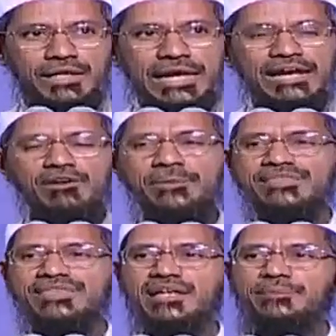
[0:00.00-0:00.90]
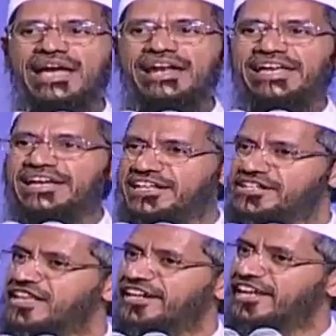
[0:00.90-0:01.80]
It will basically be an English
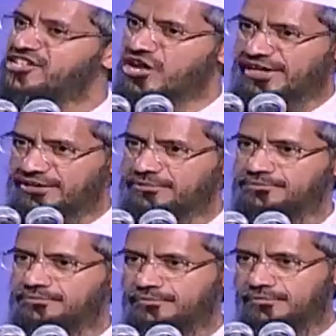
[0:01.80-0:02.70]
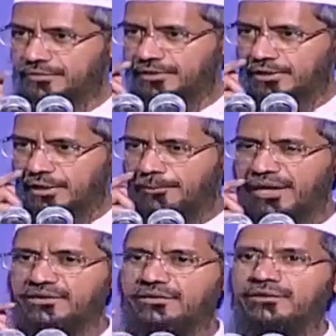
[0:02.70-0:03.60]
satellite channel,
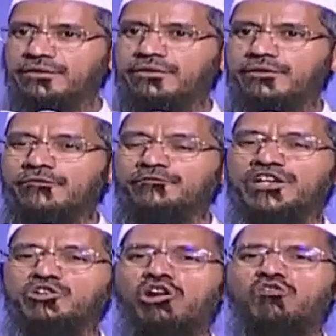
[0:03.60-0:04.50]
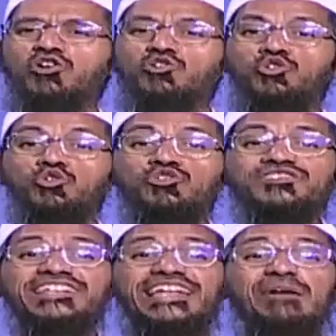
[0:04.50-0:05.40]
but we don't want to lose
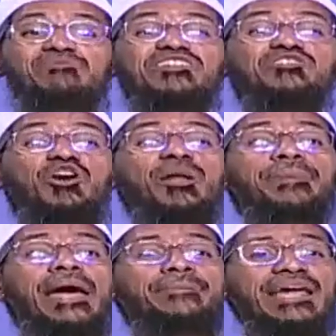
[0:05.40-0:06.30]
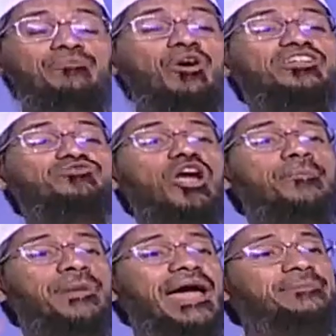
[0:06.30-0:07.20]
the time which is not a prime time. What is not
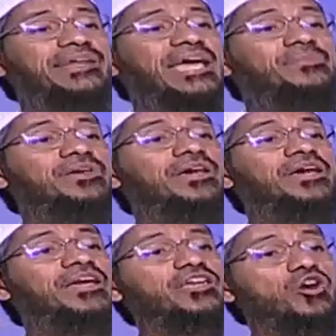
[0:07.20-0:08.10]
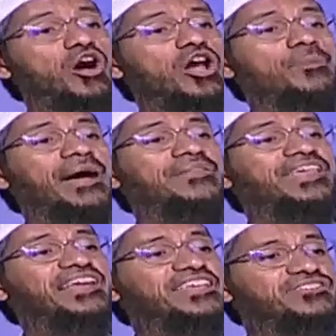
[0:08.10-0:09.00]
prime time in Europe and the
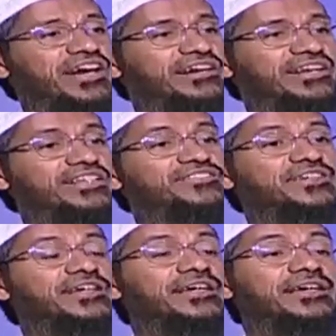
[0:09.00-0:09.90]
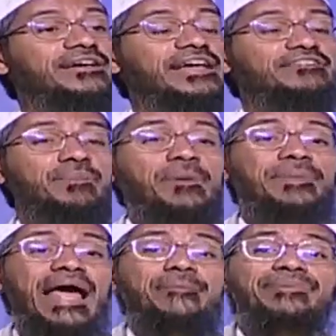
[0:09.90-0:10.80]
English countries, it will be
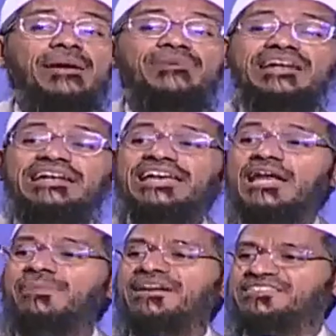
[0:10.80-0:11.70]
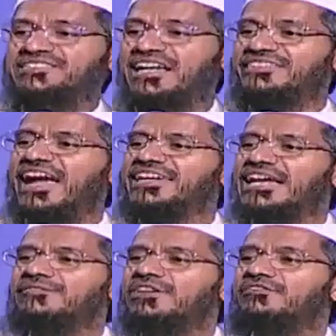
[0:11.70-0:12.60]
prime time in India and Pakistan. That
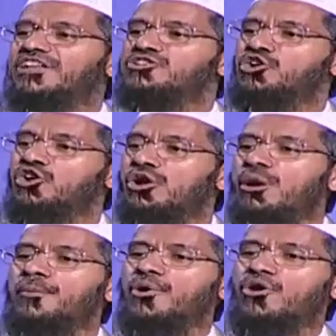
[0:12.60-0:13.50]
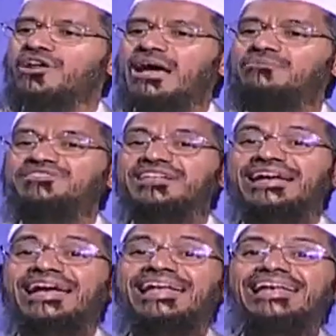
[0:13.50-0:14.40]
time we will show programs
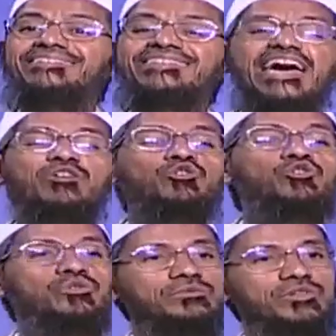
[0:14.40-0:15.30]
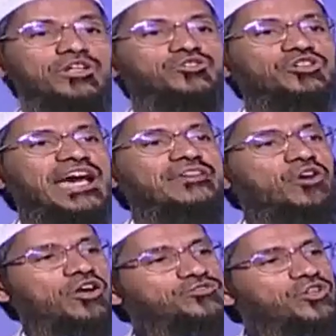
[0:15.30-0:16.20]
in Hindi and Urdu. So that we
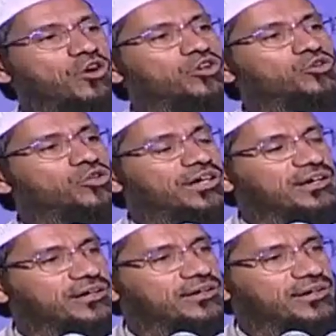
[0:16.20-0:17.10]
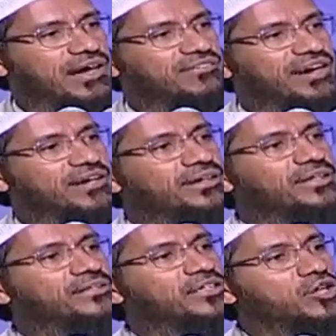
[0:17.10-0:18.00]
also want to cover
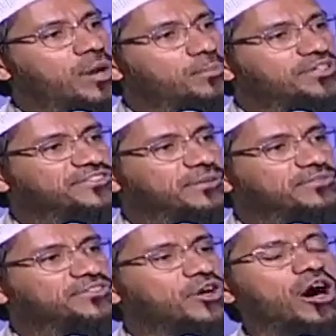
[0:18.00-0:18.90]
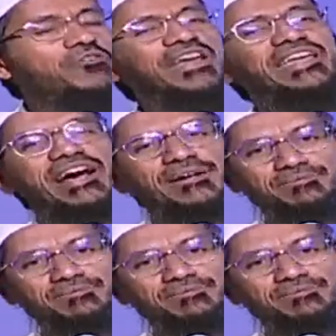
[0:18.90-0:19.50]
the non-Muslims of India.